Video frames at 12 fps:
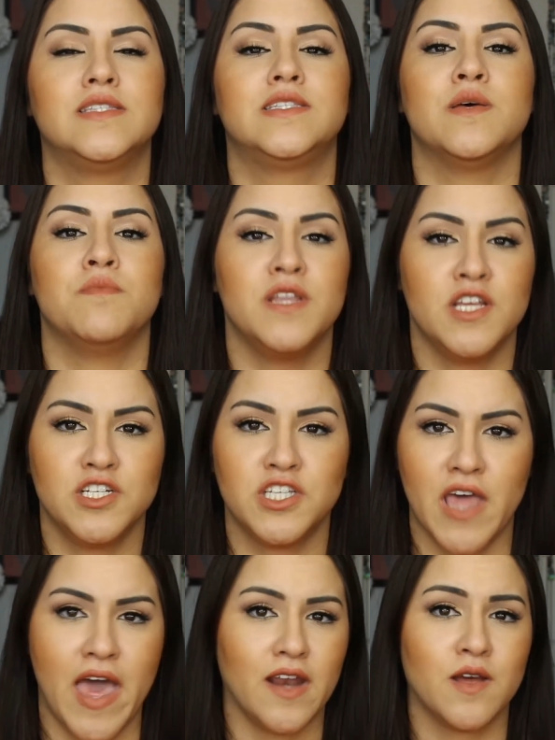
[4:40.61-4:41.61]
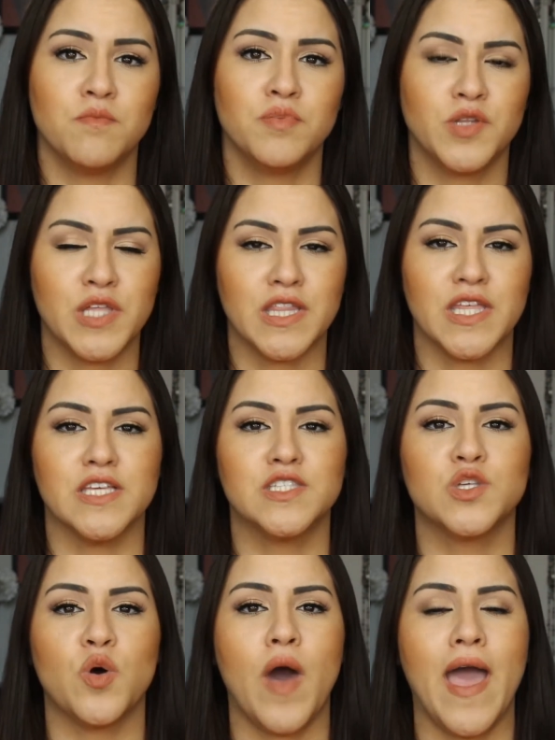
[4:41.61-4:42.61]
diminish that completely.
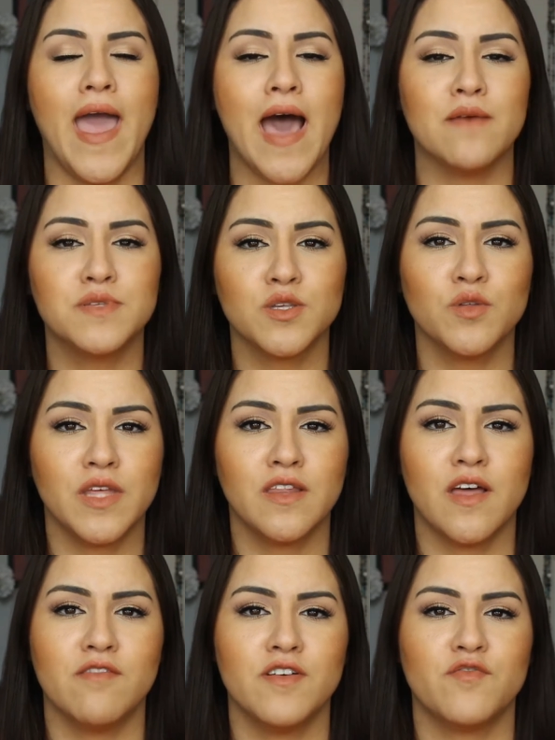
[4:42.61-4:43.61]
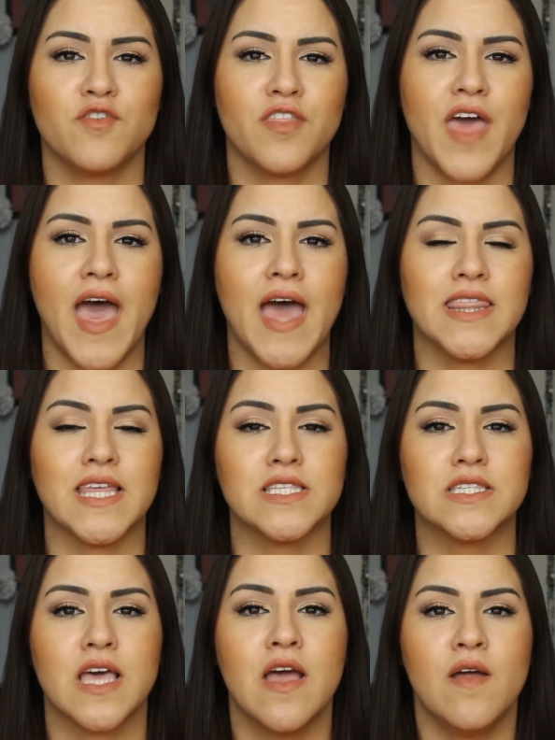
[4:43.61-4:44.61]
So I absolutely love it for that.
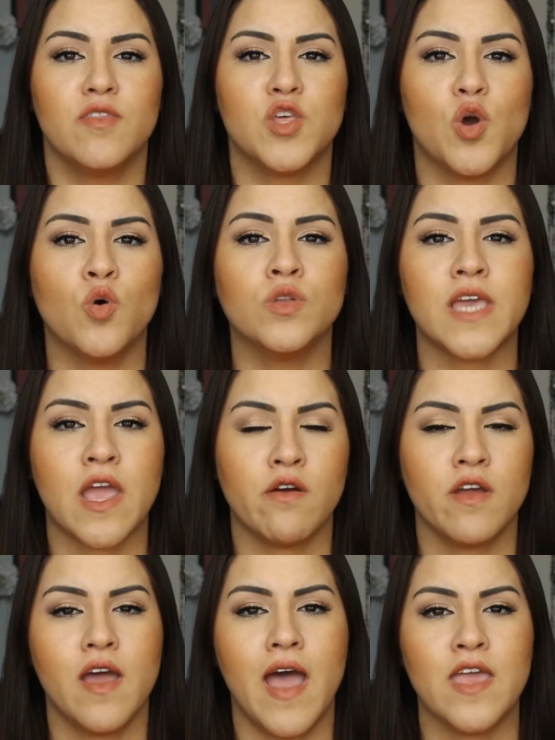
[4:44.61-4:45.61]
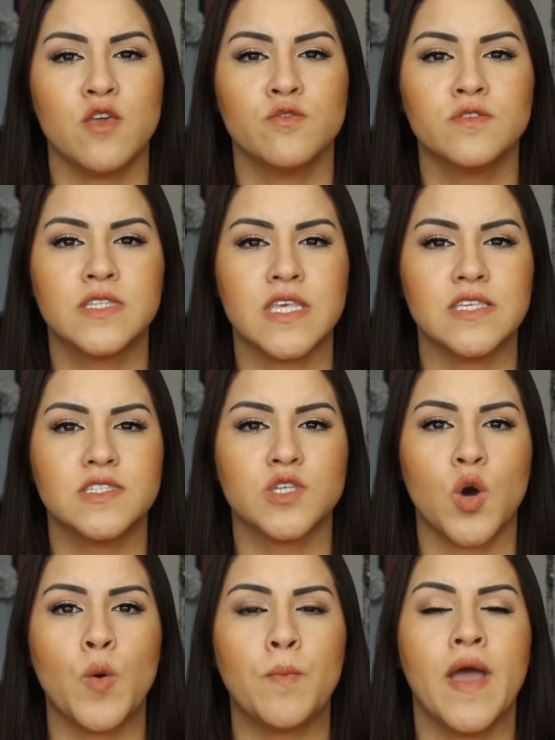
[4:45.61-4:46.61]
That's the only area I use the
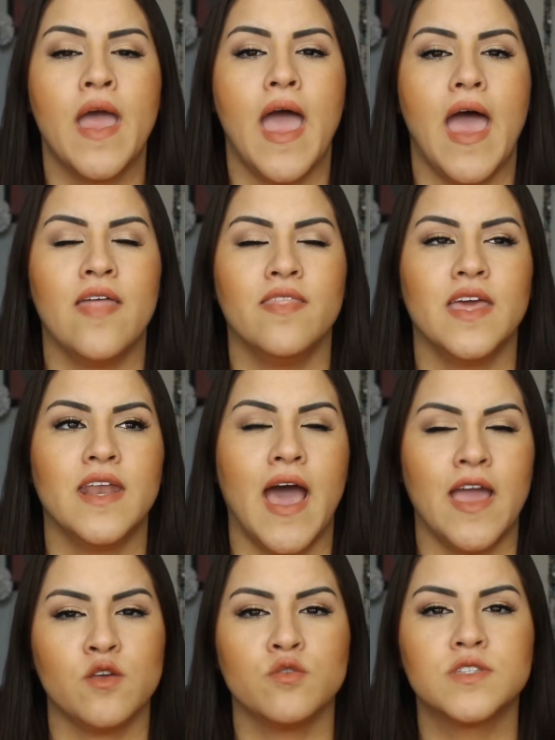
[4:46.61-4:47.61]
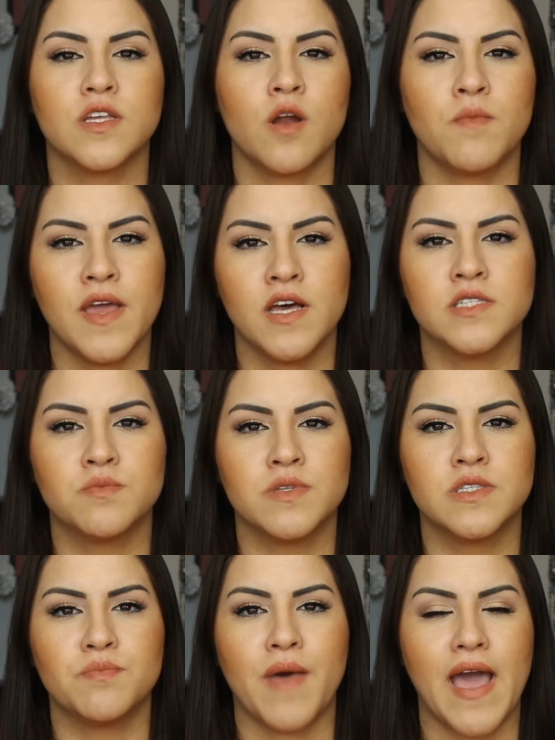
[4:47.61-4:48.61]
soap and then I use it on my
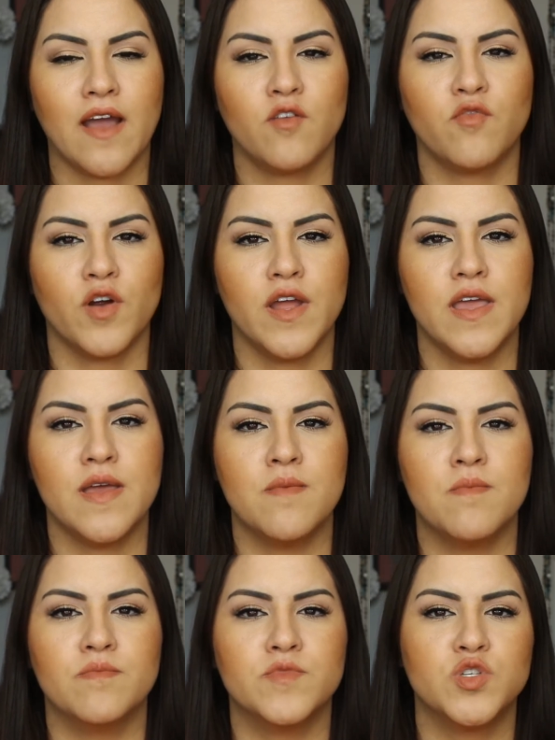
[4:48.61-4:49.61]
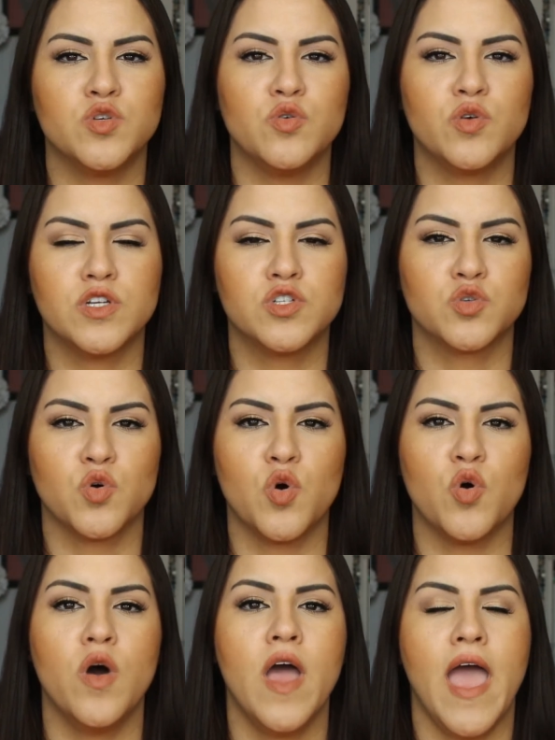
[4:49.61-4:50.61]
husband's back for him to
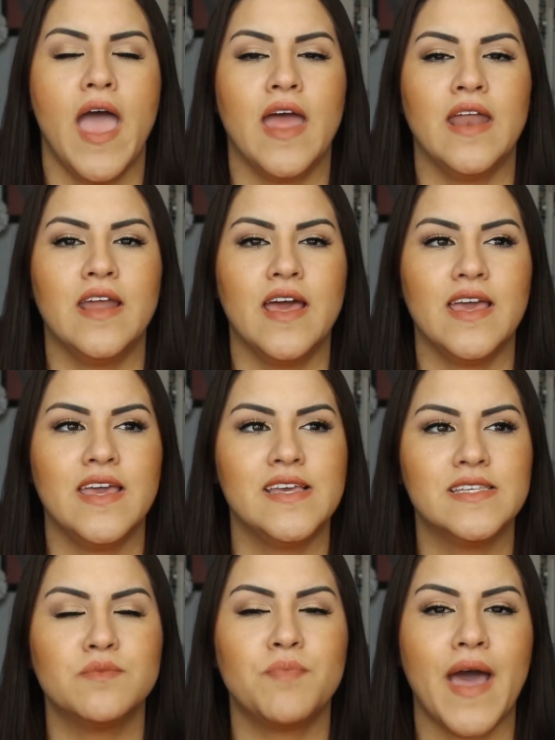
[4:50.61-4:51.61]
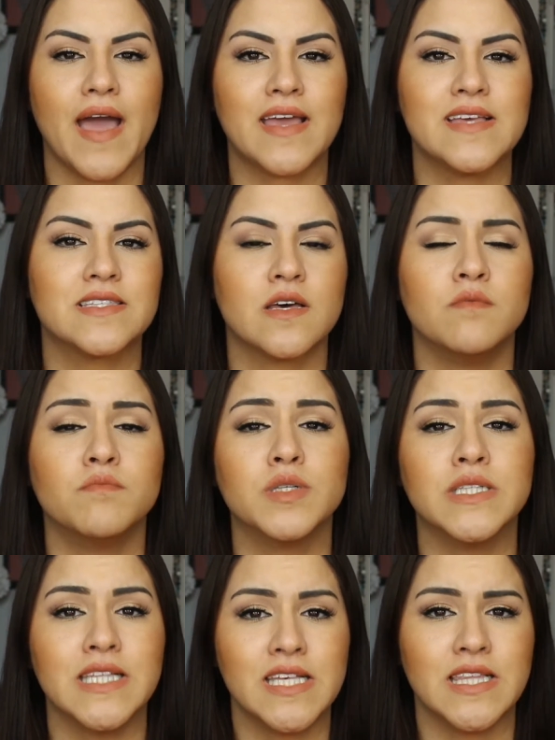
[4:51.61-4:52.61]
control and his back has
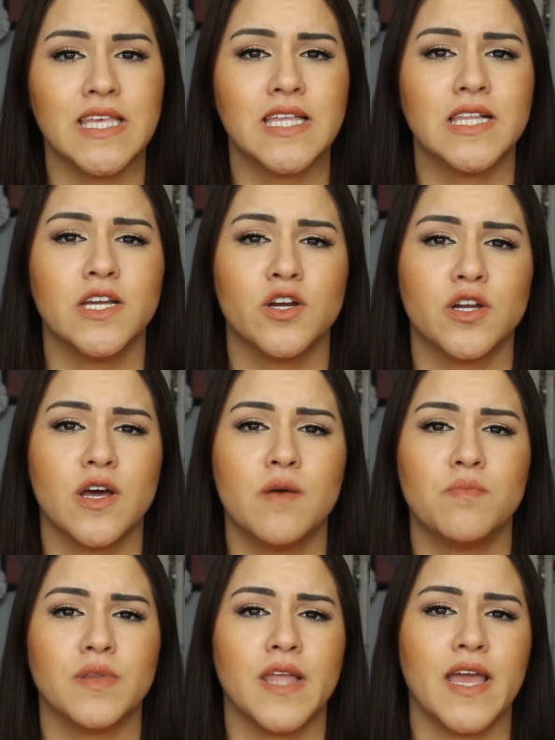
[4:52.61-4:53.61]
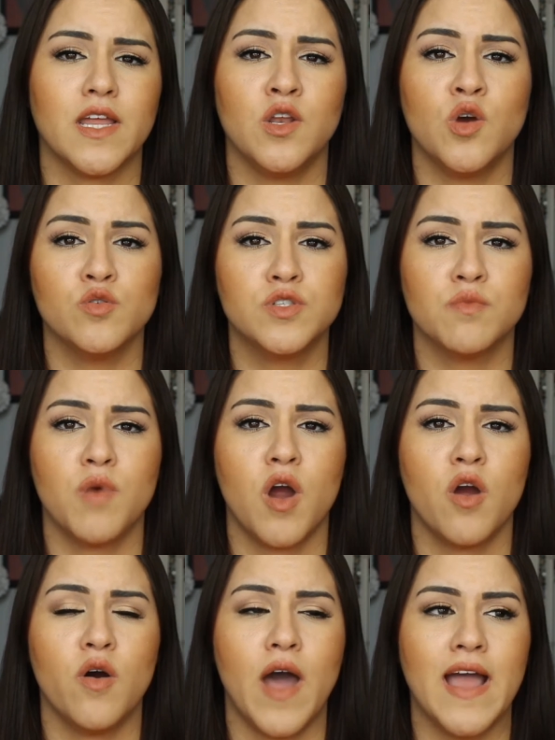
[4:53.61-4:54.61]
completely cleared up like no
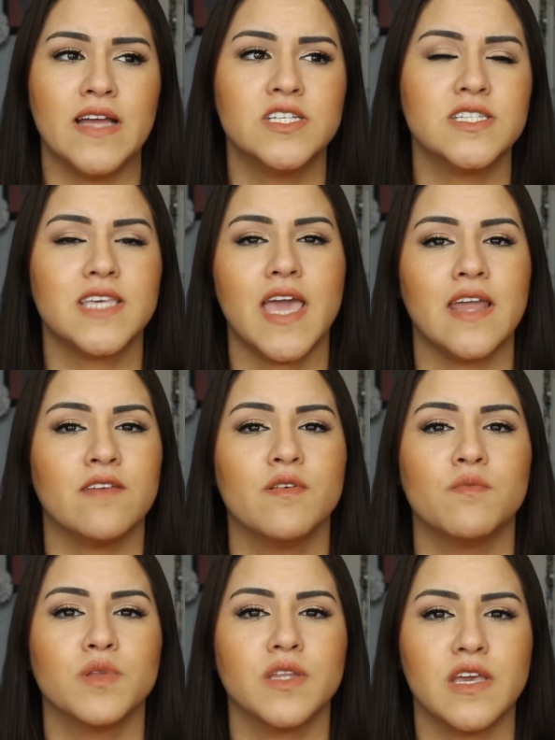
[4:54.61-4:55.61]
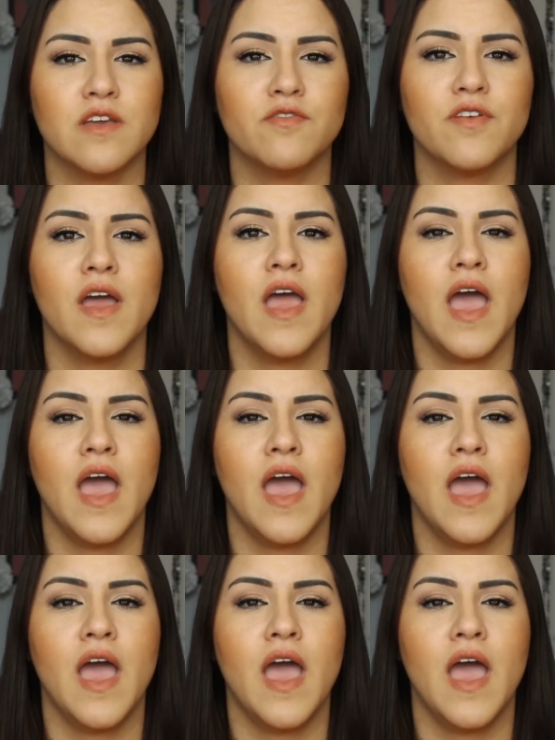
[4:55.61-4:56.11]
tomorrow. I just can't even believe